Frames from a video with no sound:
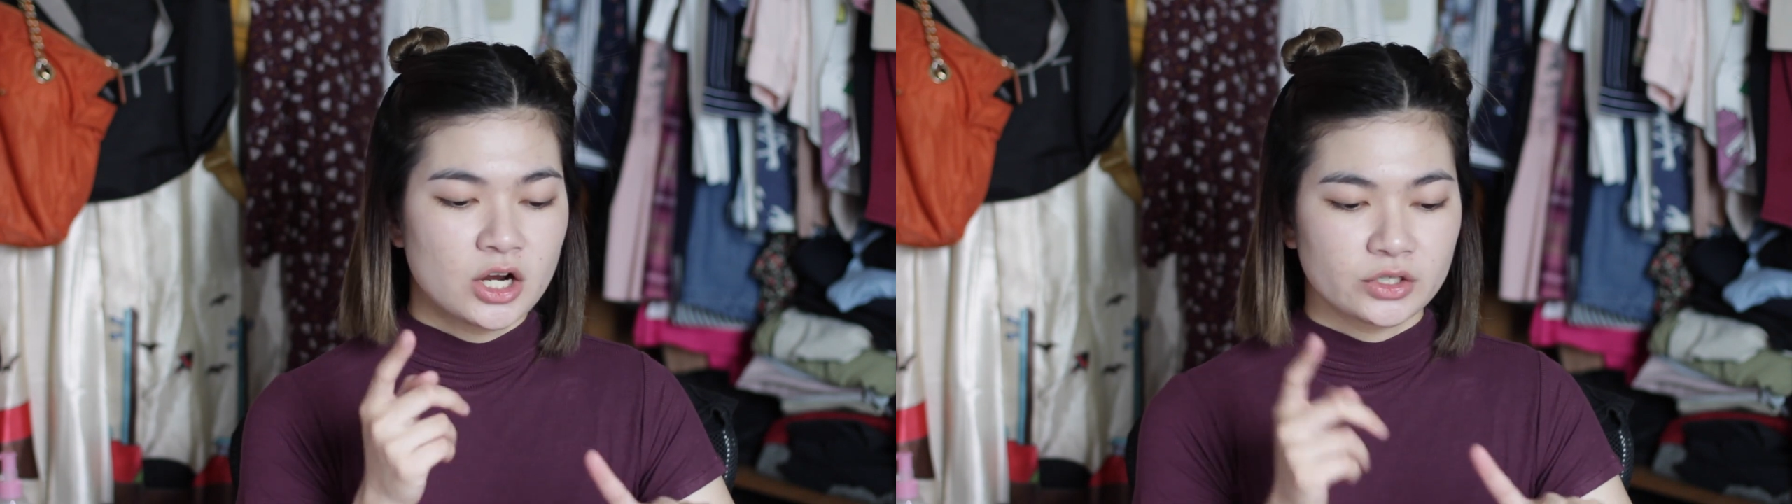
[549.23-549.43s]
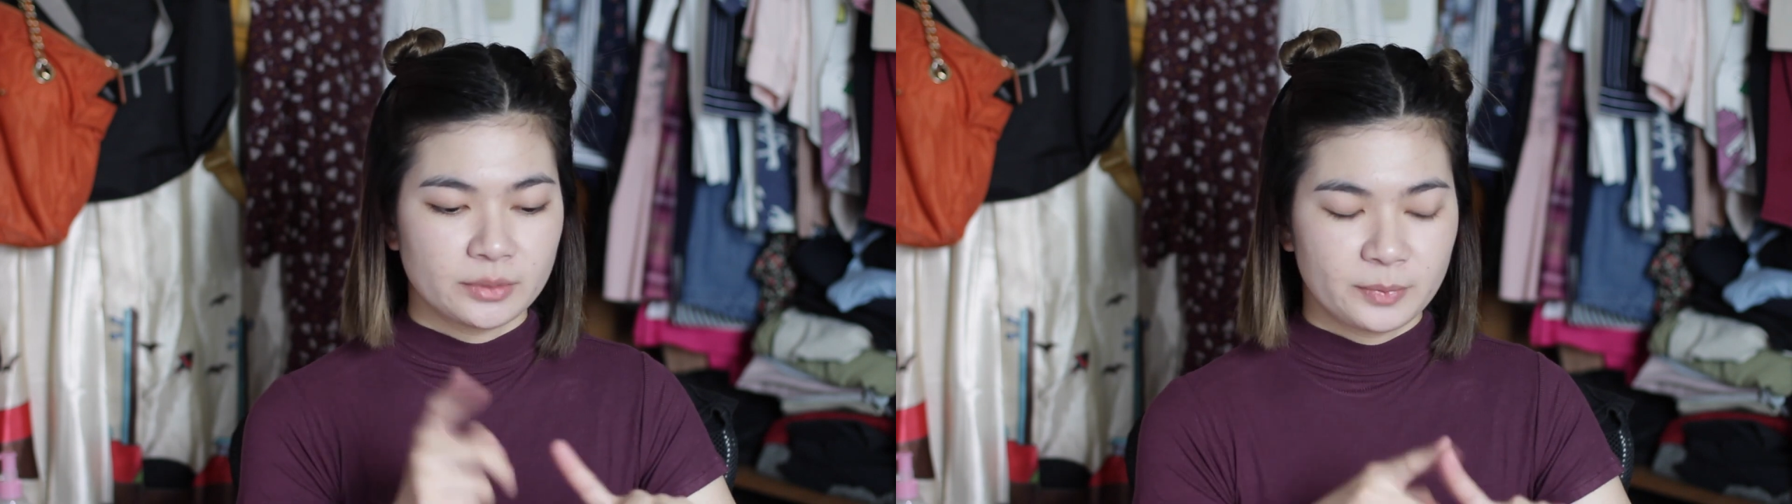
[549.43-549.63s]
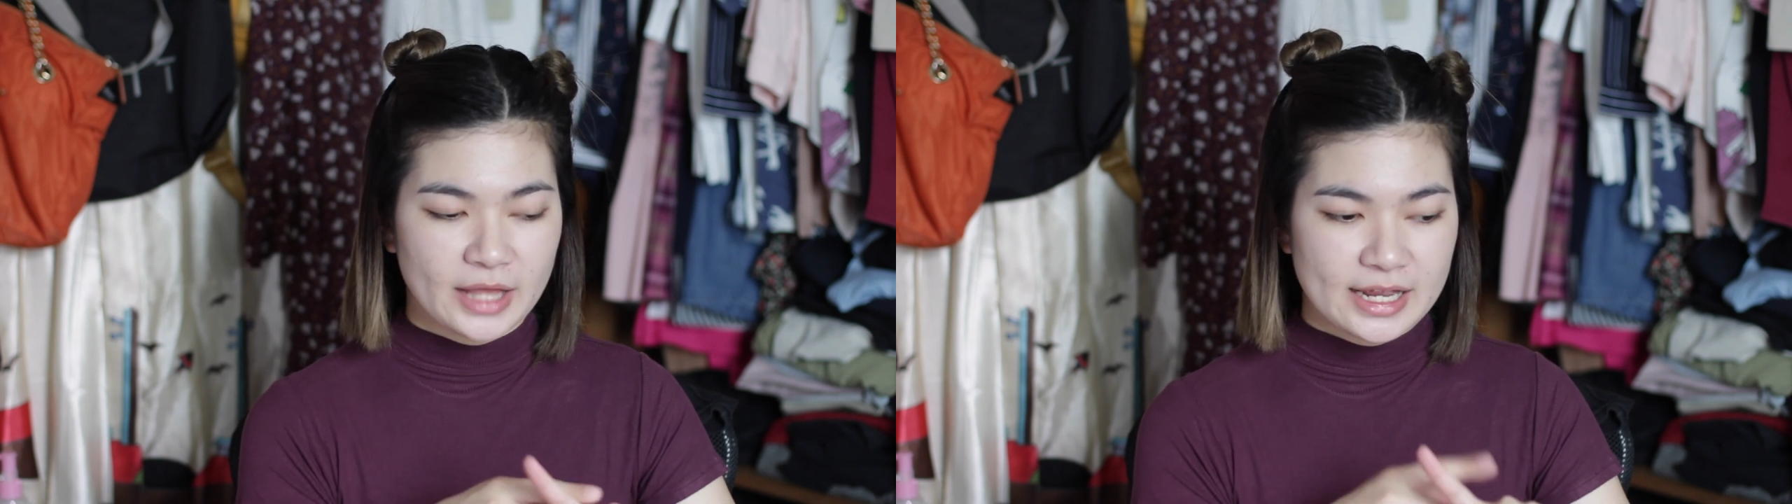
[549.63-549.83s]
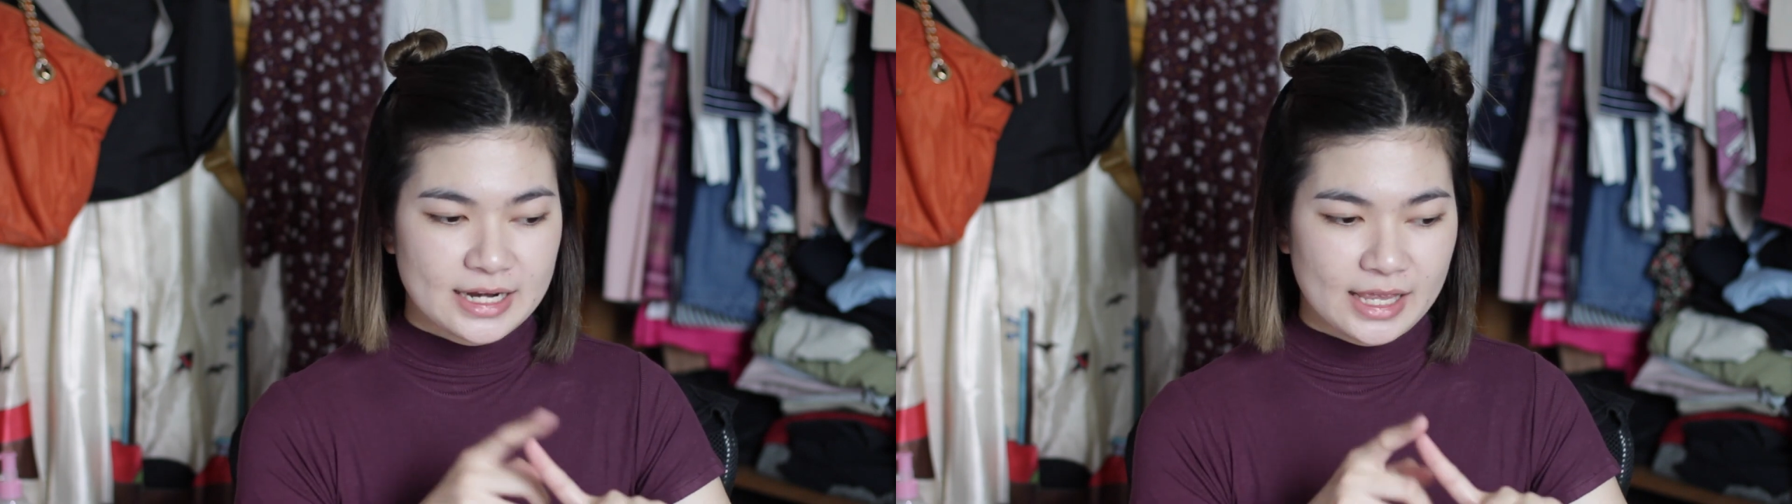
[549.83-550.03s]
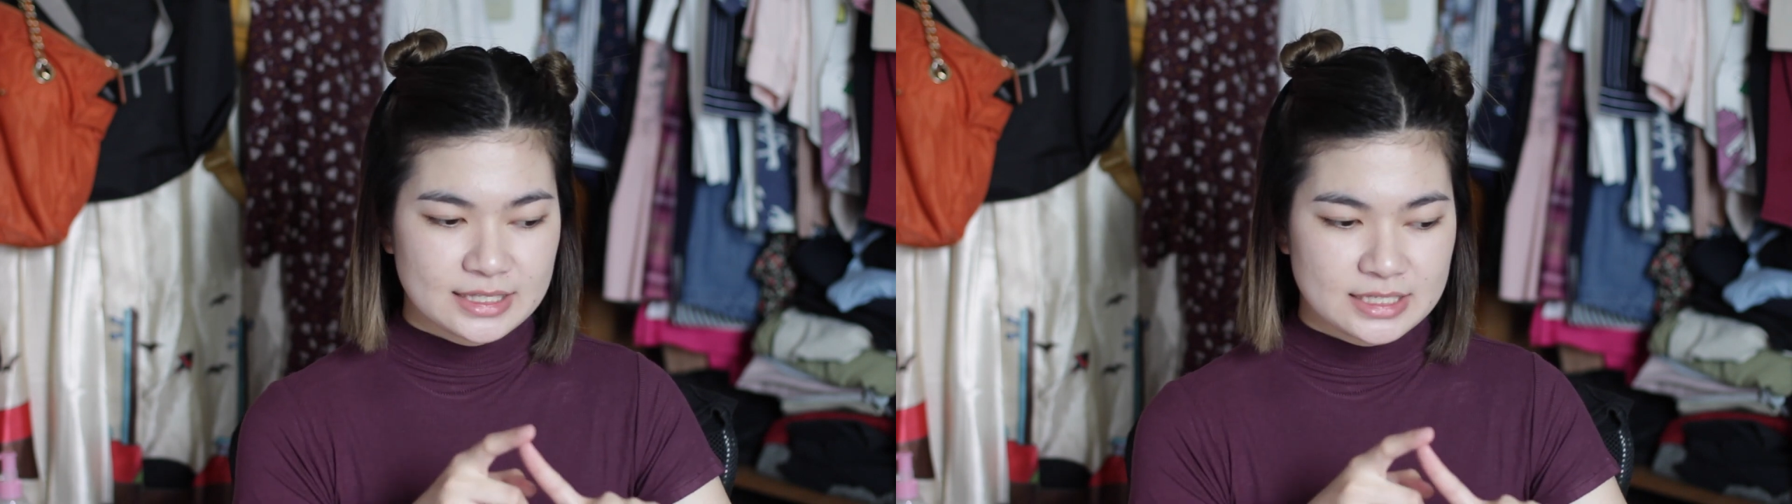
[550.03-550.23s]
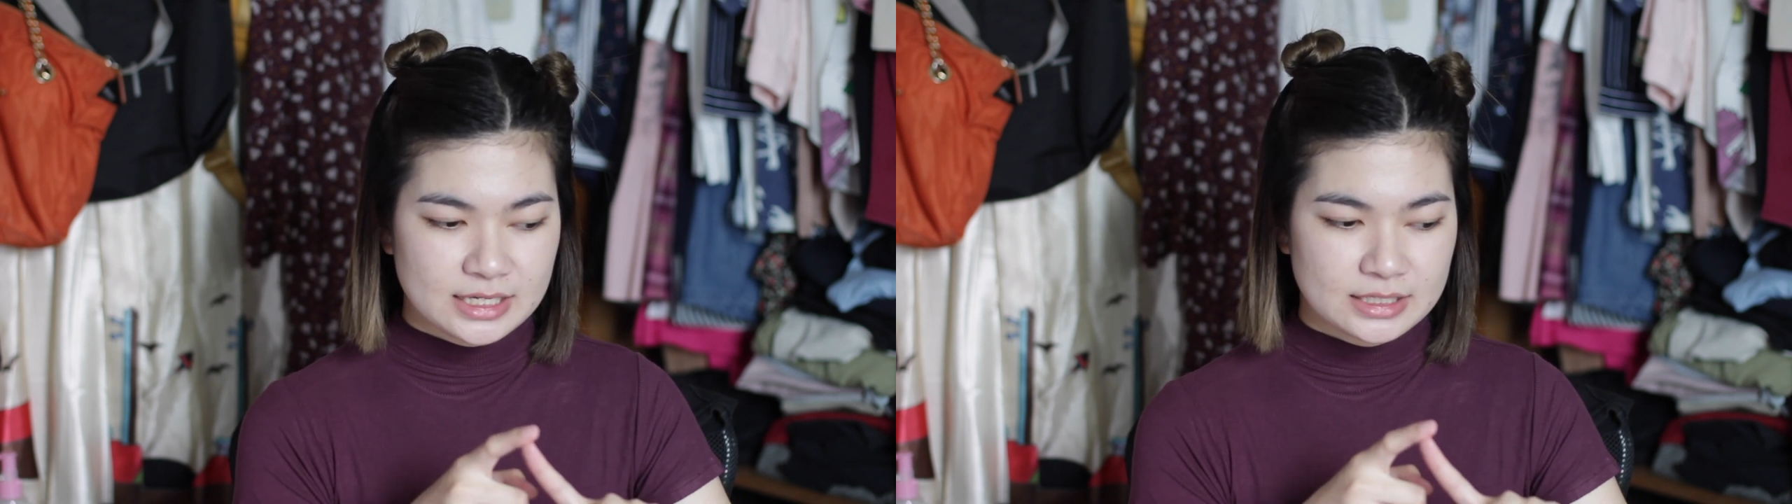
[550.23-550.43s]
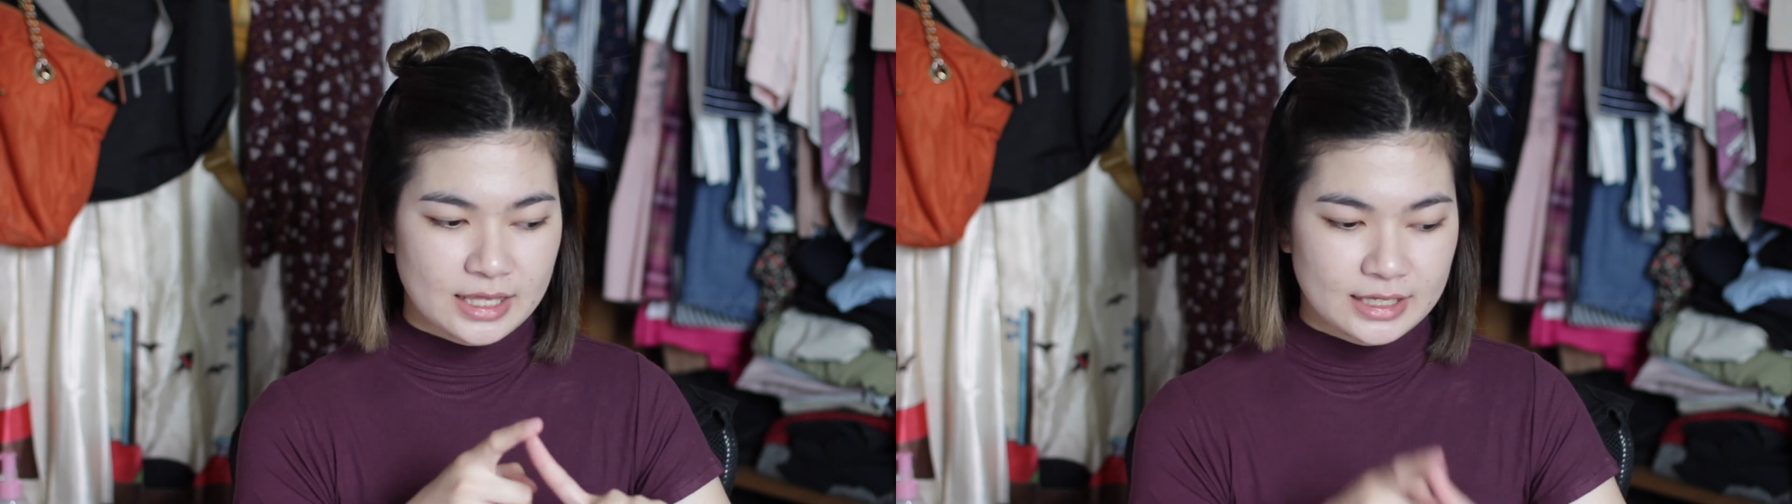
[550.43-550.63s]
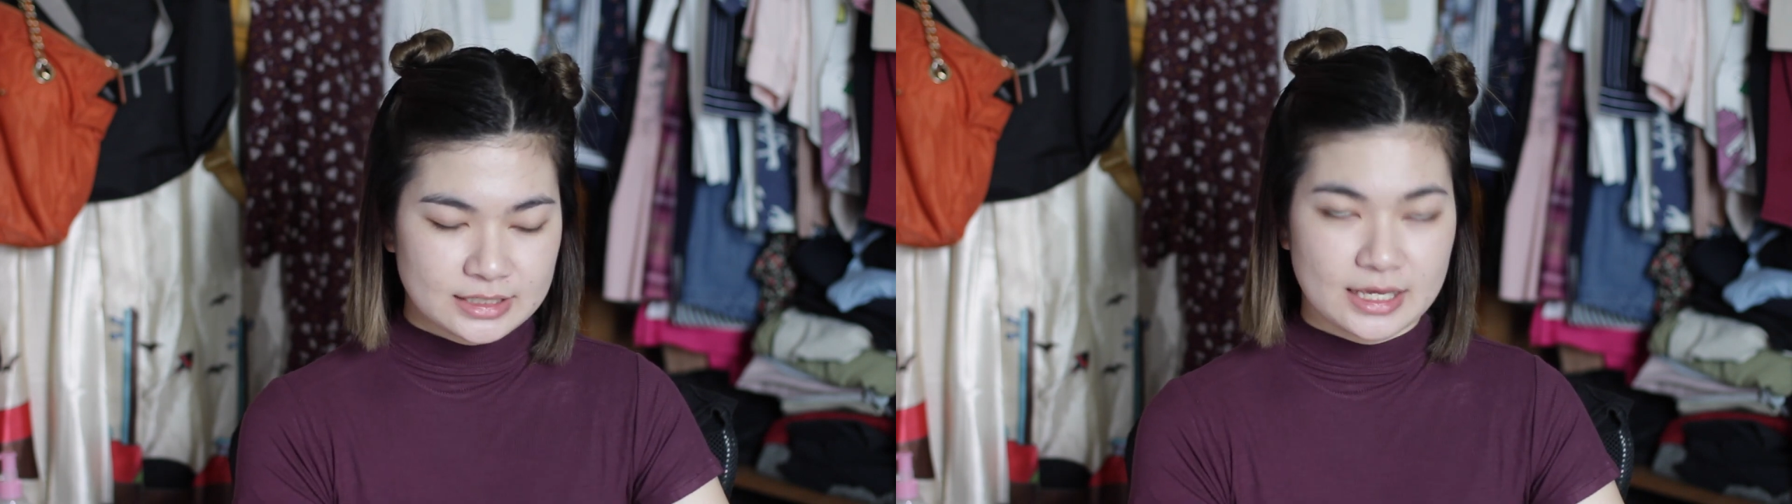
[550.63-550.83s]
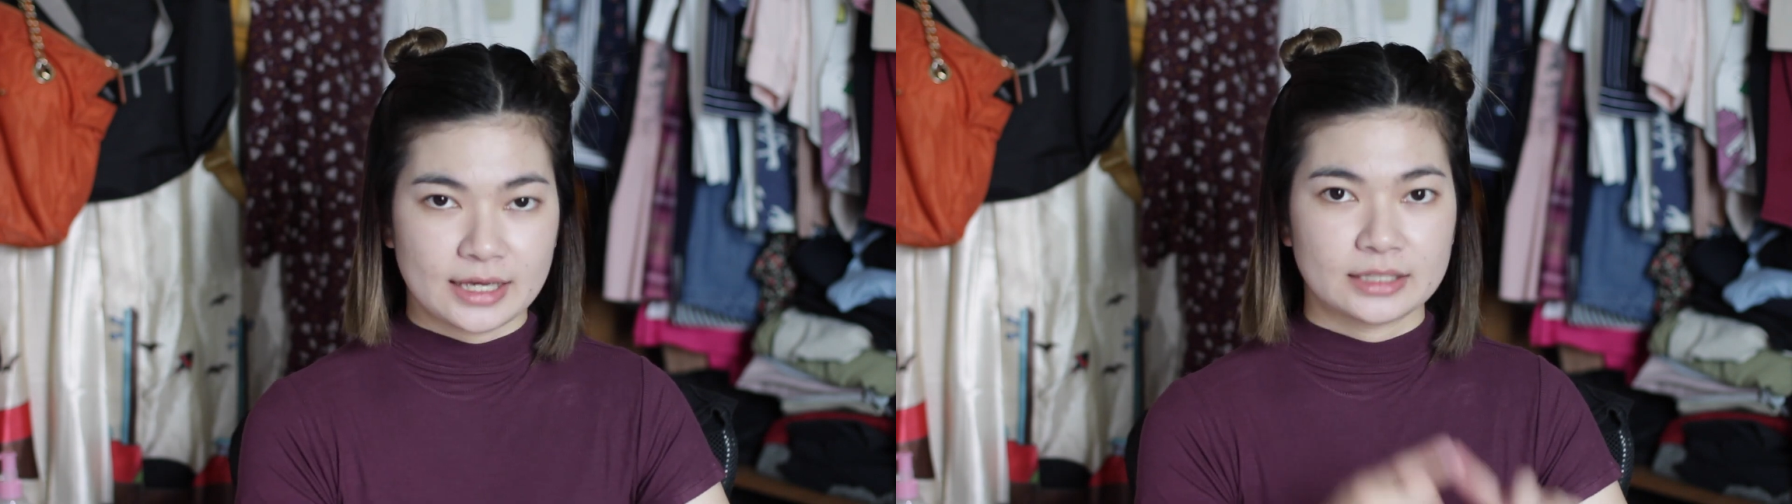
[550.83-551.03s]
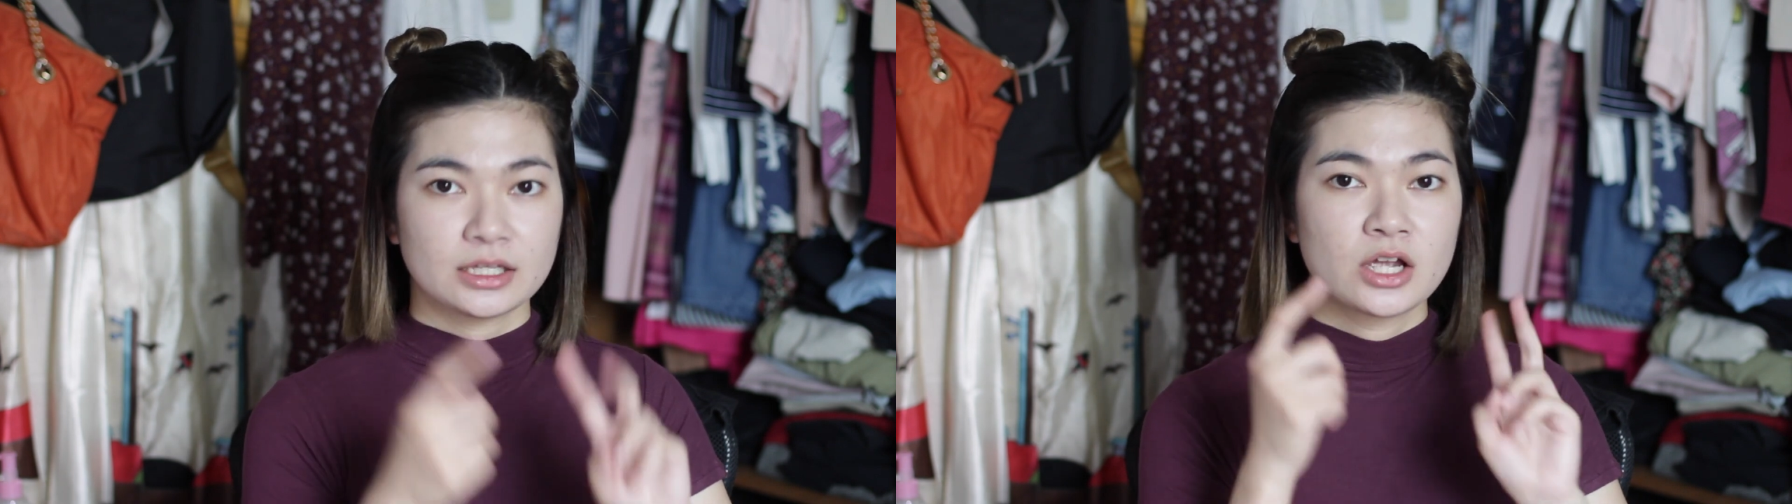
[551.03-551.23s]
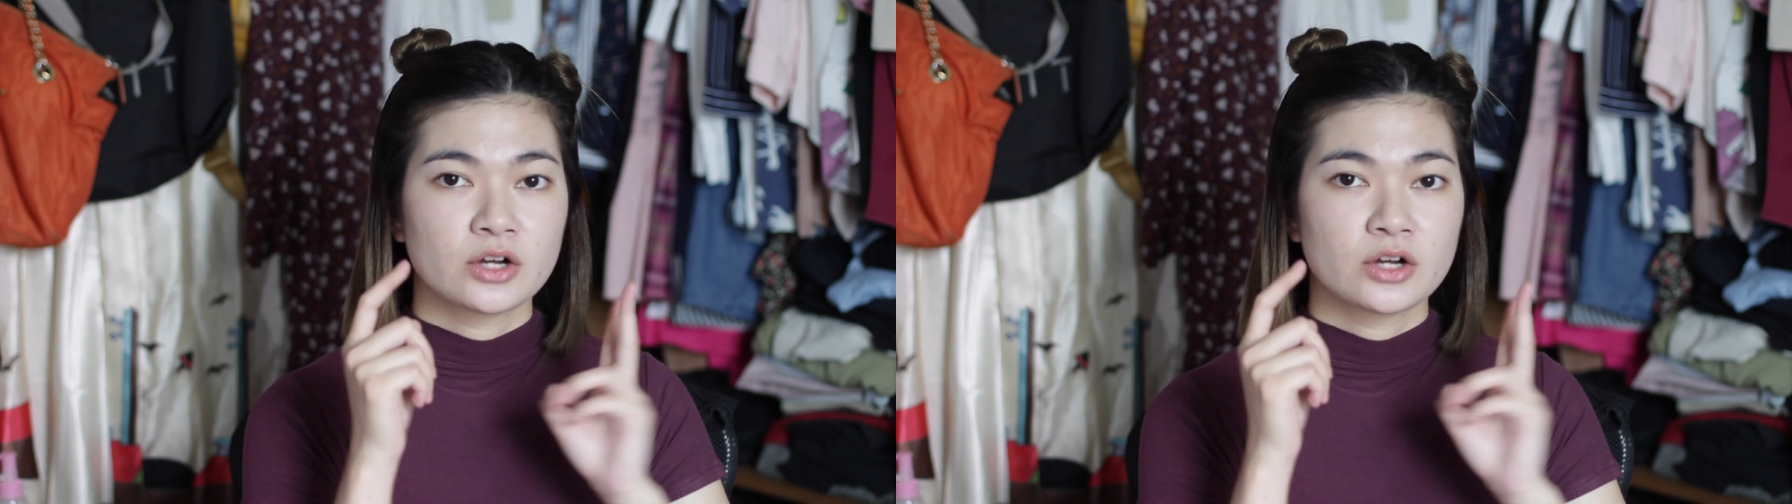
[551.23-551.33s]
Reply 1988,